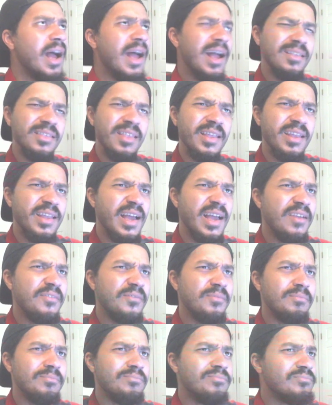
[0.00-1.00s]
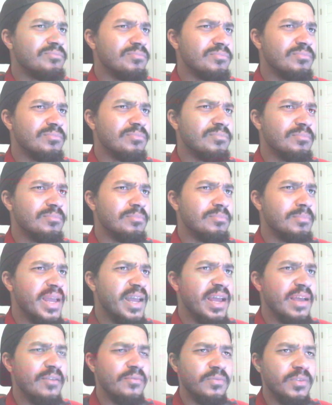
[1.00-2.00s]
I think I
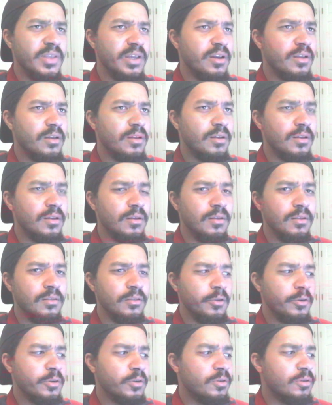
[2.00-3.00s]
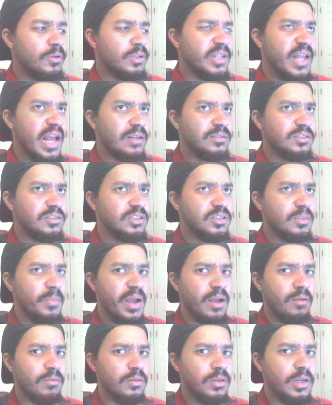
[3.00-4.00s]
may have did a lyrical analysis
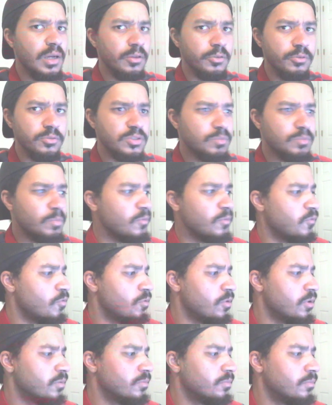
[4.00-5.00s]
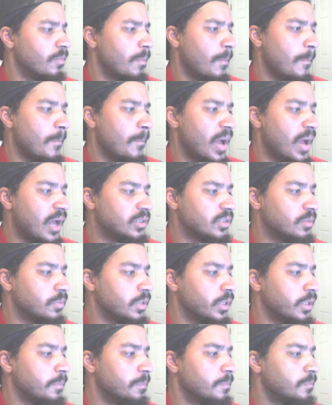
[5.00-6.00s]
about Colors before,
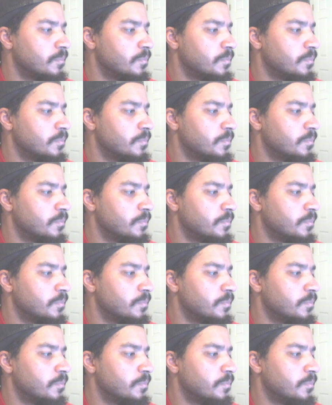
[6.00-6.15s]
possibly.